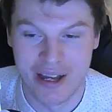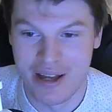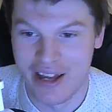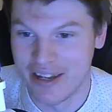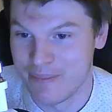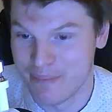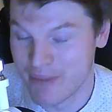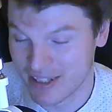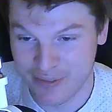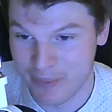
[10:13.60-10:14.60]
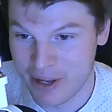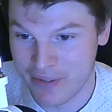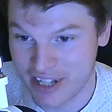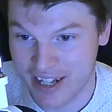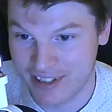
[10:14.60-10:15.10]
a massive amount of
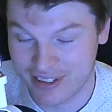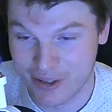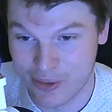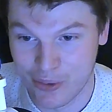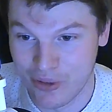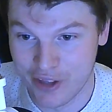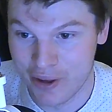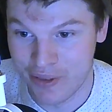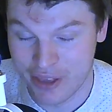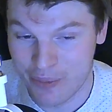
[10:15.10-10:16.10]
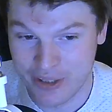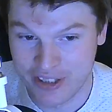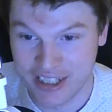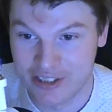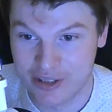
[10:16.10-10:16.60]
tax on all of their
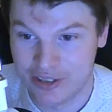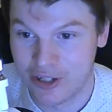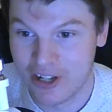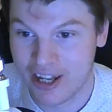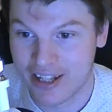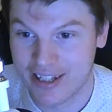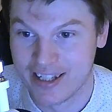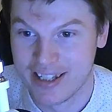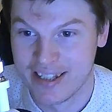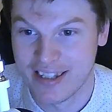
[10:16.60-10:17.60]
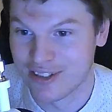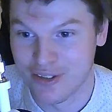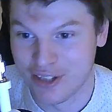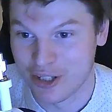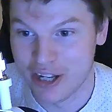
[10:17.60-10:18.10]
whiskey. So it's not like there's
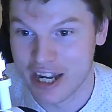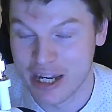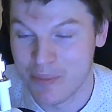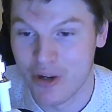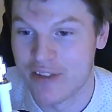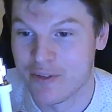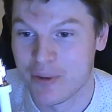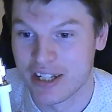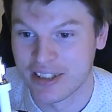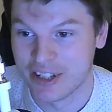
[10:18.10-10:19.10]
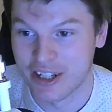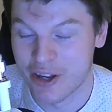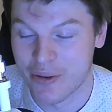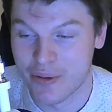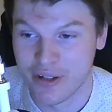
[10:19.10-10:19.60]
nothing on it anymore and everybody's going to
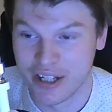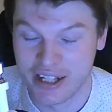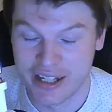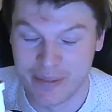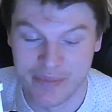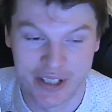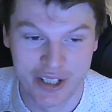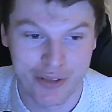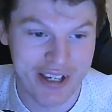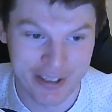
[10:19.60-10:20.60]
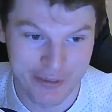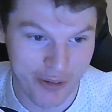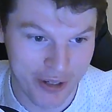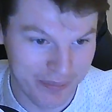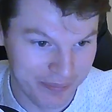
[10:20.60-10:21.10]
go crazy for it.